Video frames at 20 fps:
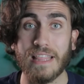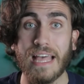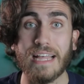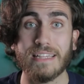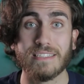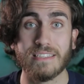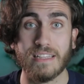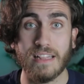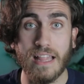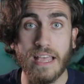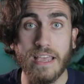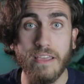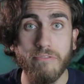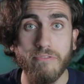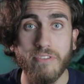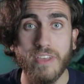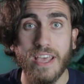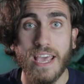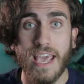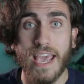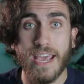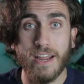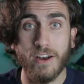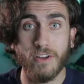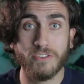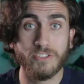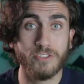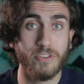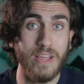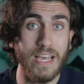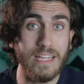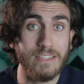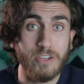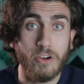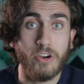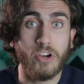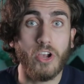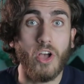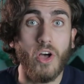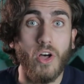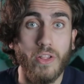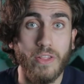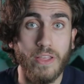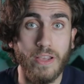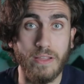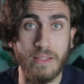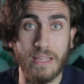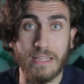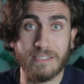that's life and also that's our calling.